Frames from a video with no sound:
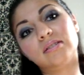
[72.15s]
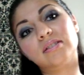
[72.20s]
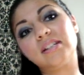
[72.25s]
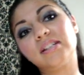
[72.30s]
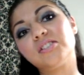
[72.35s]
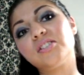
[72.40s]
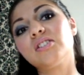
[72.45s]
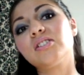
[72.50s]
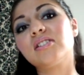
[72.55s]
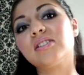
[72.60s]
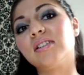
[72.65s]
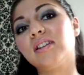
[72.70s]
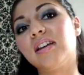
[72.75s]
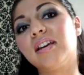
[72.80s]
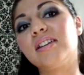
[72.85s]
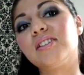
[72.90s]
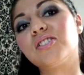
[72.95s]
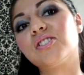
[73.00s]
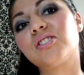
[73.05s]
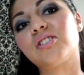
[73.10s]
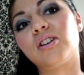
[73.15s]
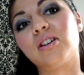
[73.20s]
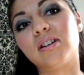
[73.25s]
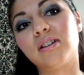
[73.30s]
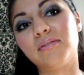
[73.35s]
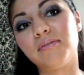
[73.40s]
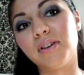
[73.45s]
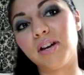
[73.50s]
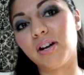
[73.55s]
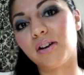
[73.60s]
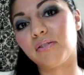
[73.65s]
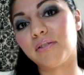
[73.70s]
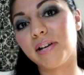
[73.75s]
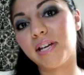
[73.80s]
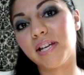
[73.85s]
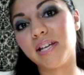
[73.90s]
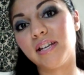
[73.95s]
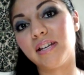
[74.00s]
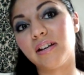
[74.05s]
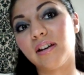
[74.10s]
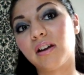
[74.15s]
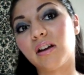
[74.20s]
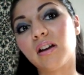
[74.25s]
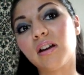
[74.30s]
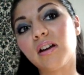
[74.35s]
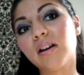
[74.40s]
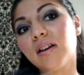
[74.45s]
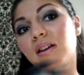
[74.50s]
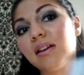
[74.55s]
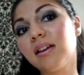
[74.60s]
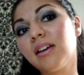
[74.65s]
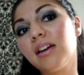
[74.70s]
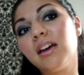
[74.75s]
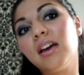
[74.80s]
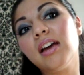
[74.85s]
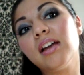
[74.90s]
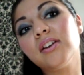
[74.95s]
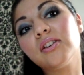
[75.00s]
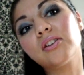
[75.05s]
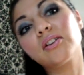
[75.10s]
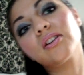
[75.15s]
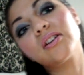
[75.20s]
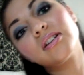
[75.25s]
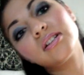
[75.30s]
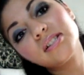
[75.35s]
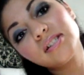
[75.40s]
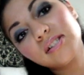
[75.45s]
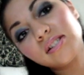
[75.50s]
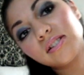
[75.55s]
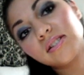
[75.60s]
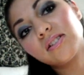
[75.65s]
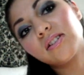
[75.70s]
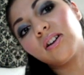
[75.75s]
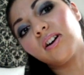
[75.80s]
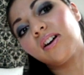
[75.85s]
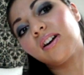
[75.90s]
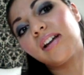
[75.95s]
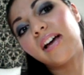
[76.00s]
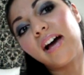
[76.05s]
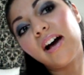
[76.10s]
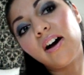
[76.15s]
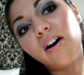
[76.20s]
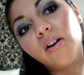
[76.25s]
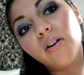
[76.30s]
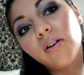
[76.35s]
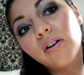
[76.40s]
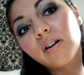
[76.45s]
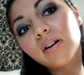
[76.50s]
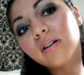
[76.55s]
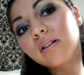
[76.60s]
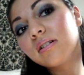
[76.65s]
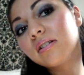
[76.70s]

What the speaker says: like just a nice chunk of hair right here. And you're going to start out